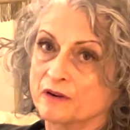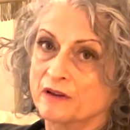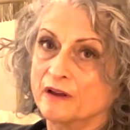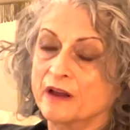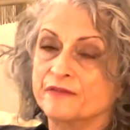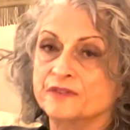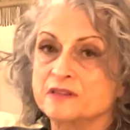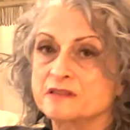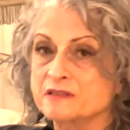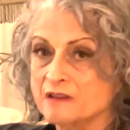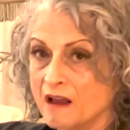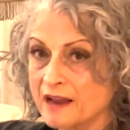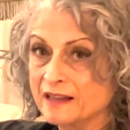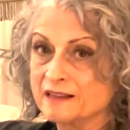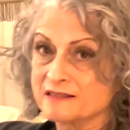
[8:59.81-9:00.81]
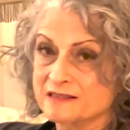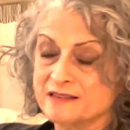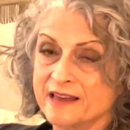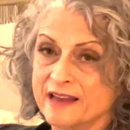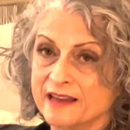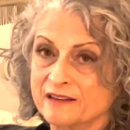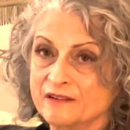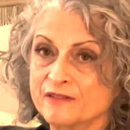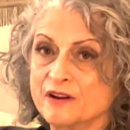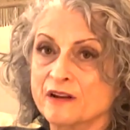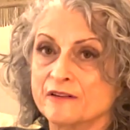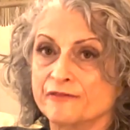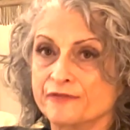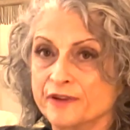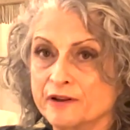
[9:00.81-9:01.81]
You have mm. to silence that. You've got
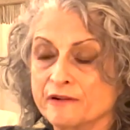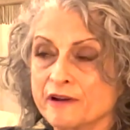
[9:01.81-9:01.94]
to figure